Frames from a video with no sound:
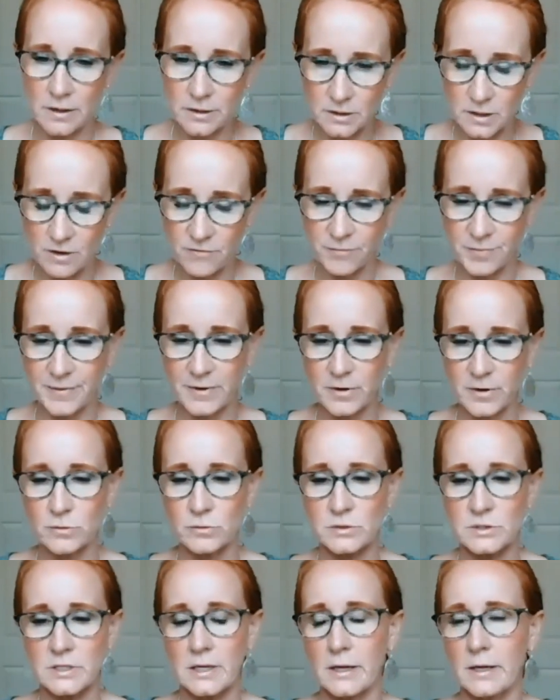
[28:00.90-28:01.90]
not enough
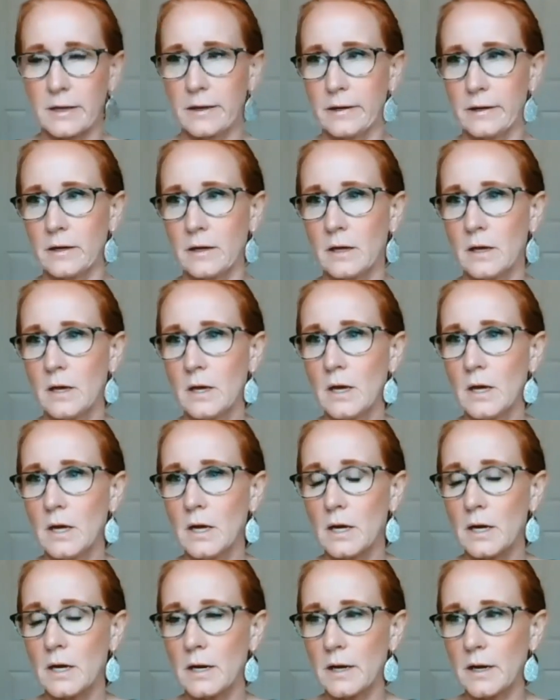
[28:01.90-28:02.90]
protein
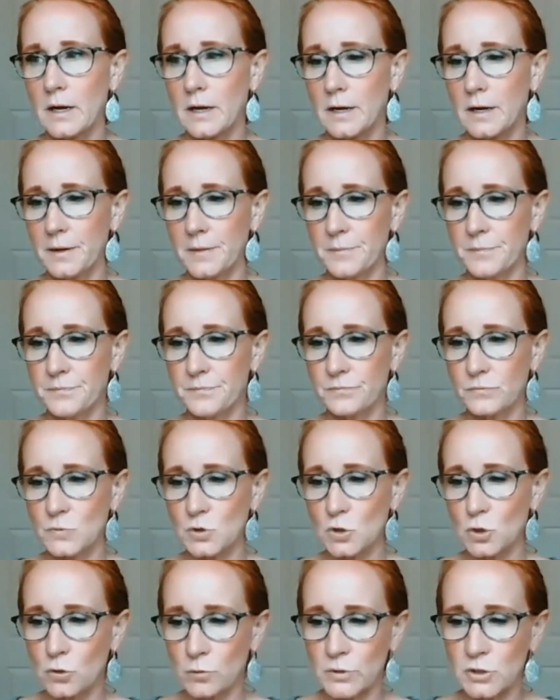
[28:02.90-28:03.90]
um,
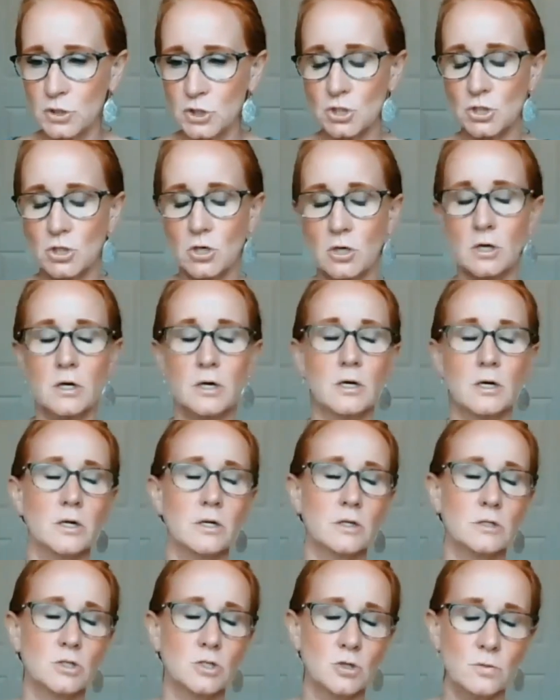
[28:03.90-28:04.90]
too much
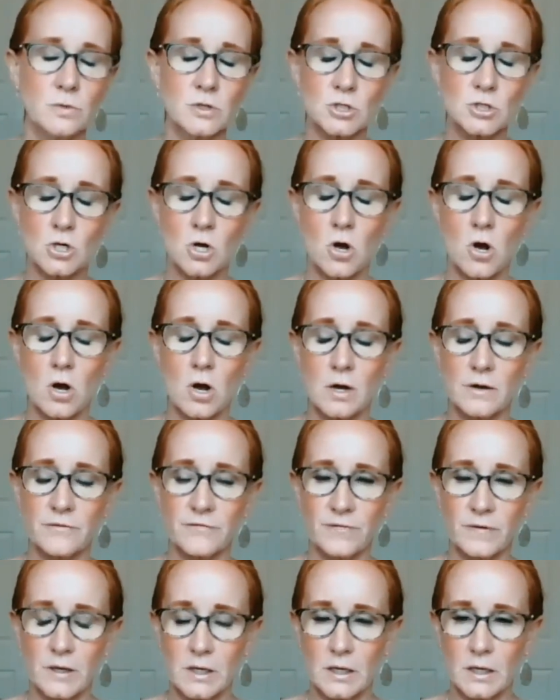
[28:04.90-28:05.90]
sugar too much
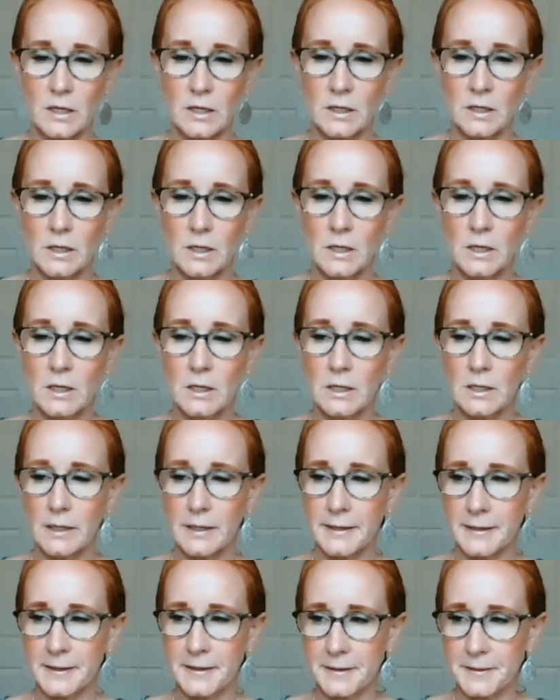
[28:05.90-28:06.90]
coffee
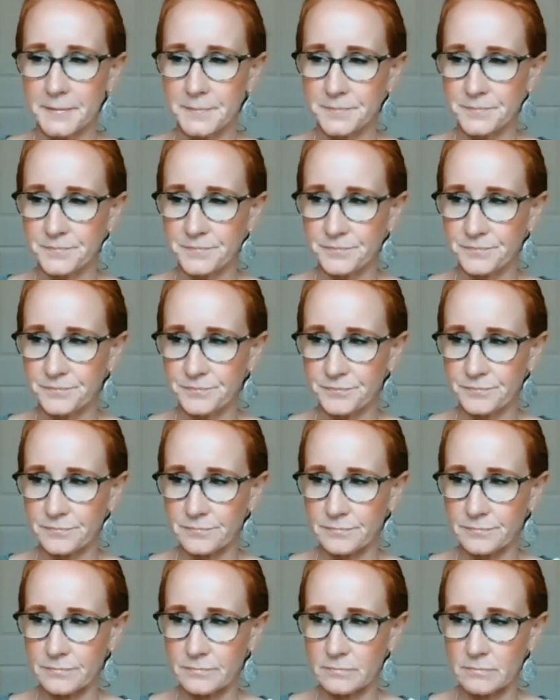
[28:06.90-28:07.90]
um,
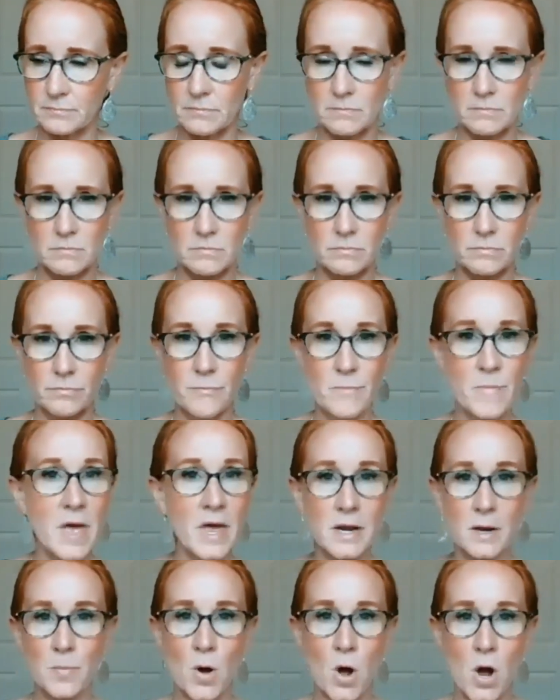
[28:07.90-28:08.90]

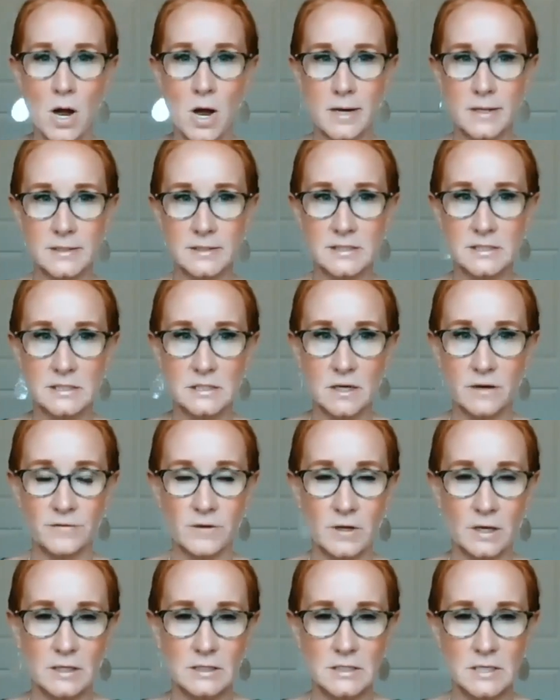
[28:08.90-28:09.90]
menopause
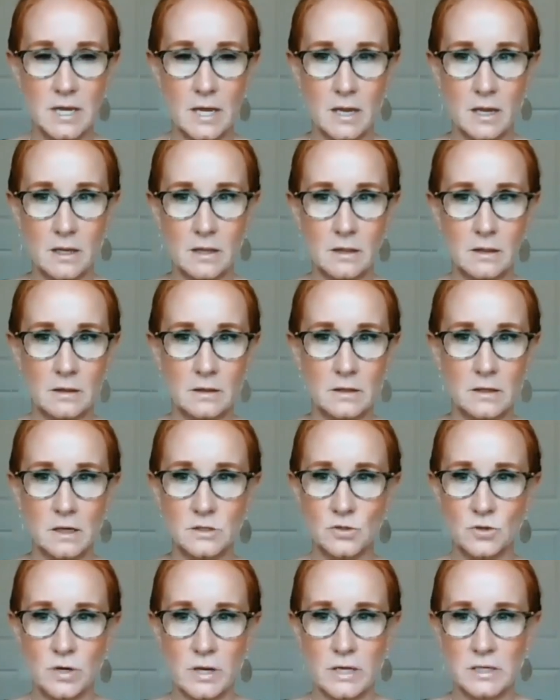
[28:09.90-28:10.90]
stuff kicked in
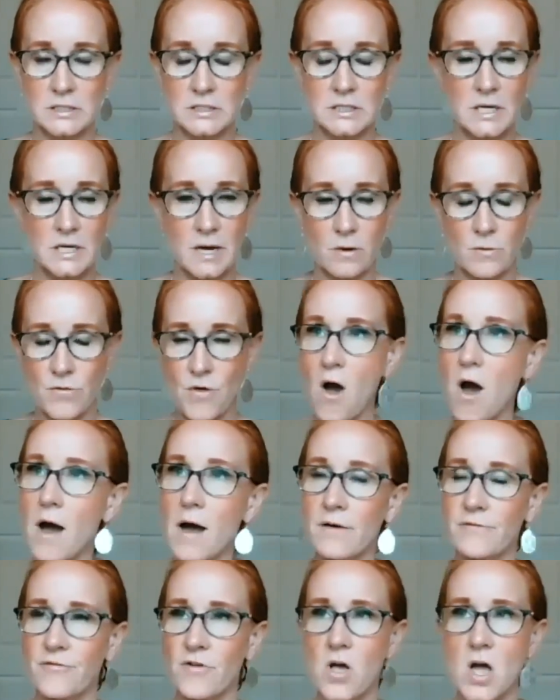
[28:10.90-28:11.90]
yesterday and today with
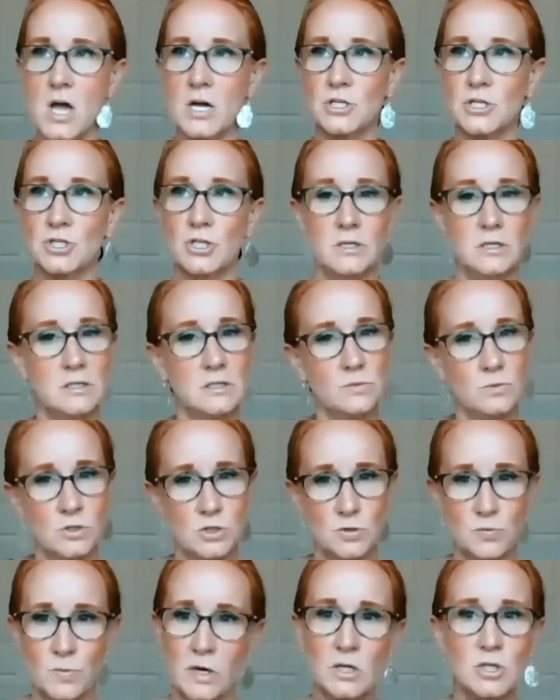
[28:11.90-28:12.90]
hot flashes,
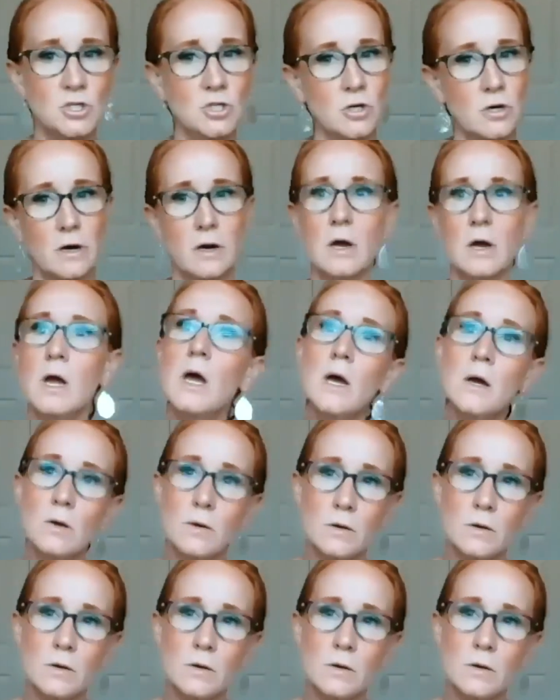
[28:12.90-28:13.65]
which makes your